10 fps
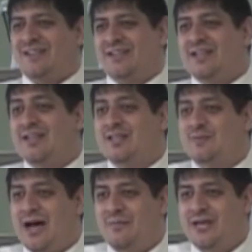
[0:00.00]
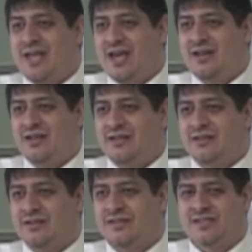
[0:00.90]
uh, Linda's mom and dad,
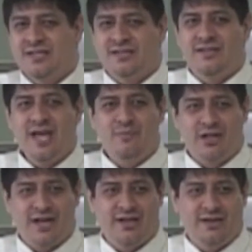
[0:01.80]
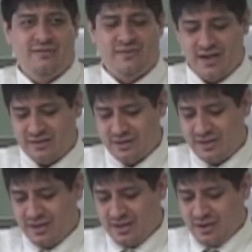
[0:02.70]
the seeds that they planted of faith,
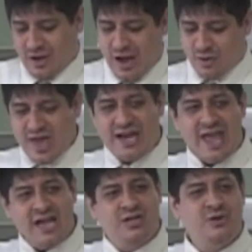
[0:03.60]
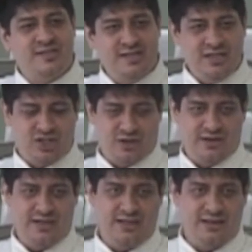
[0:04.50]
and how that echoes in eternity.